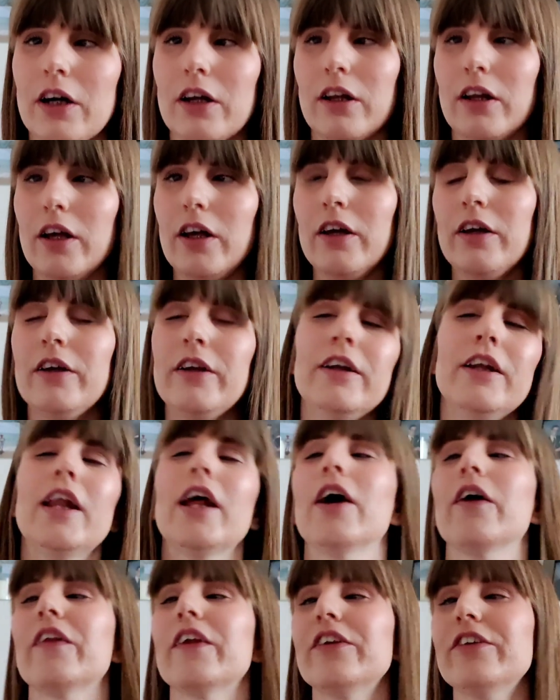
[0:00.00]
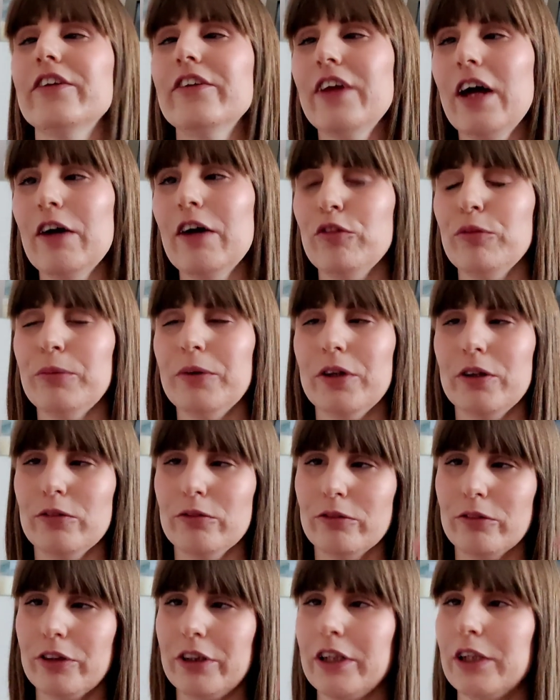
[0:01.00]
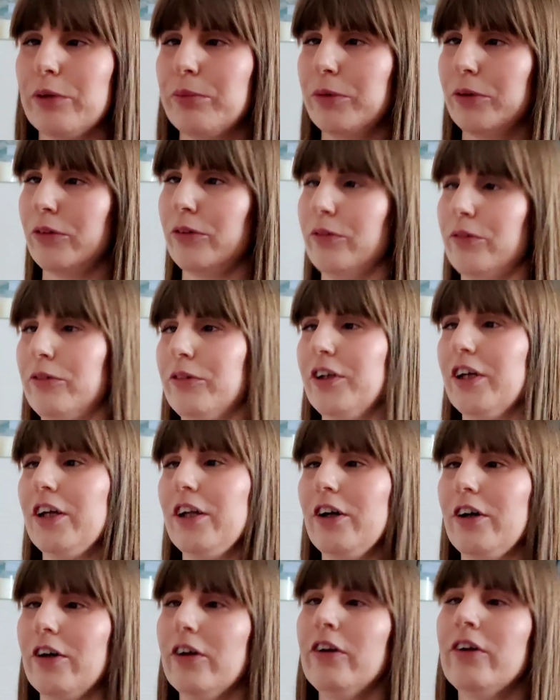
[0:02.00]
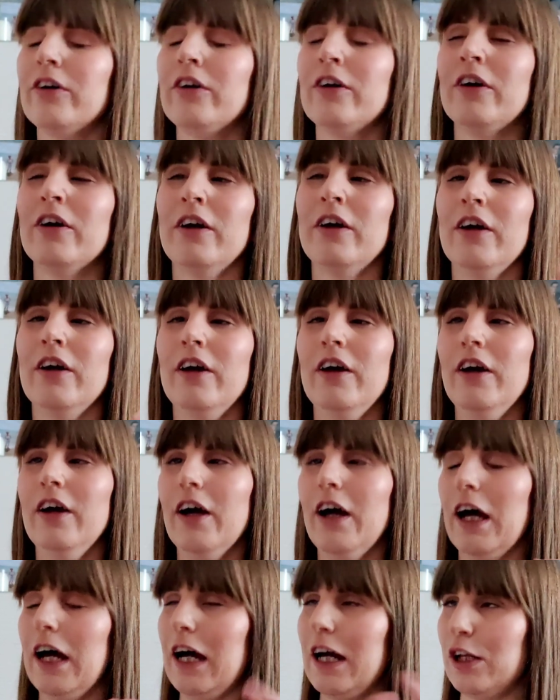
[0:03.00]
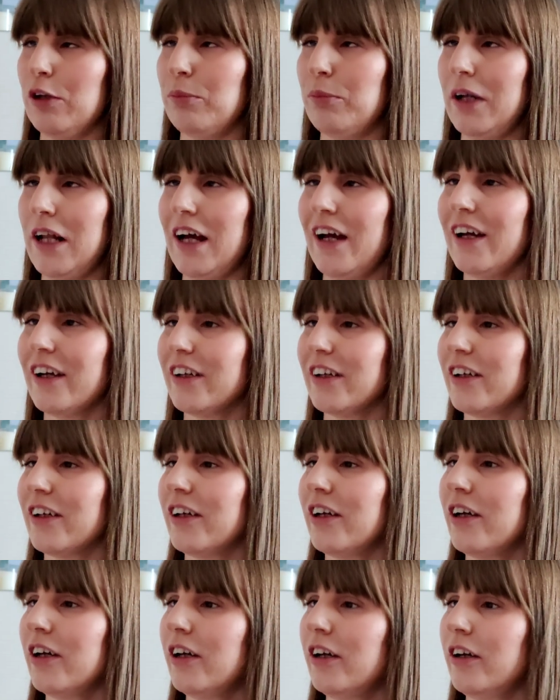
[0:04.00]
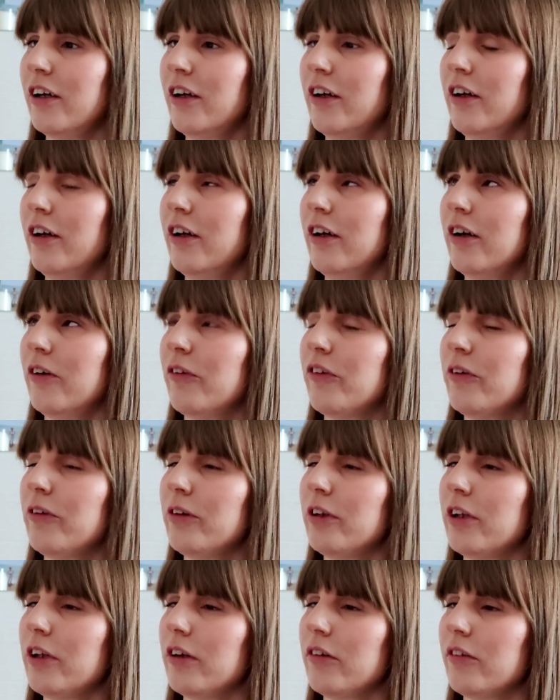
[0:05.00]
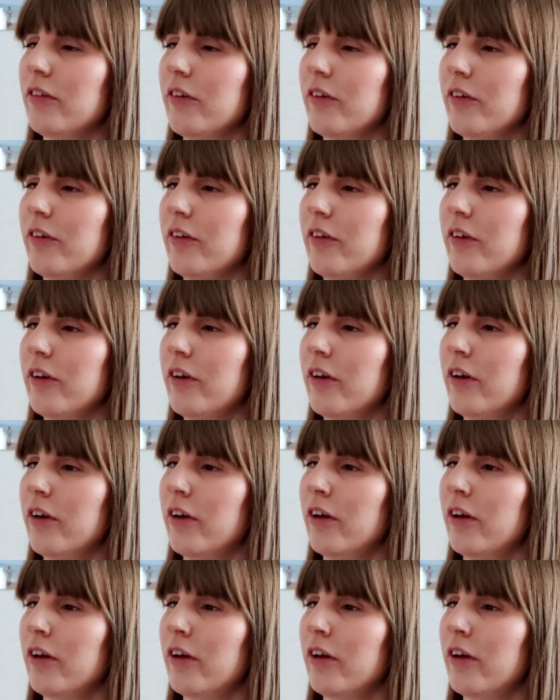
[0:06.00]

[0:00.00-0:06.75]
colour. Now they did have them in a really beautiful yellow and a black. Was there any others?